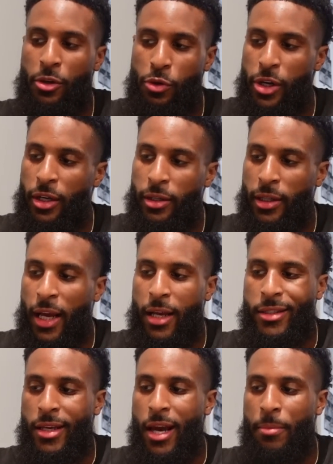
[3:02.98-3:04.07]
quick. Like I
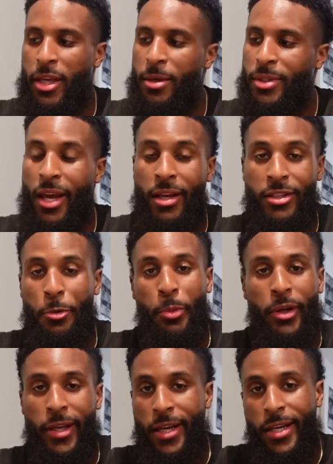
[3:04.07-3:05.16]
say, I'm gonna keep saying simple
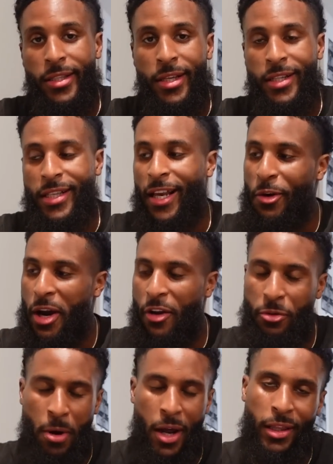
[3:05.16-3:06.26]
and easy because I know
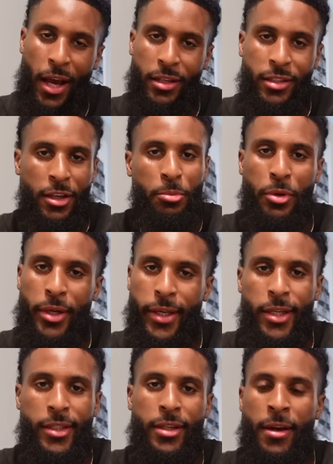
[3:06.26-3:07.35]
everybody likes simple and
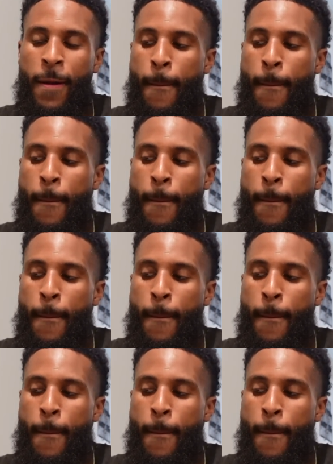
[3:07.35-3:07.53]
easy.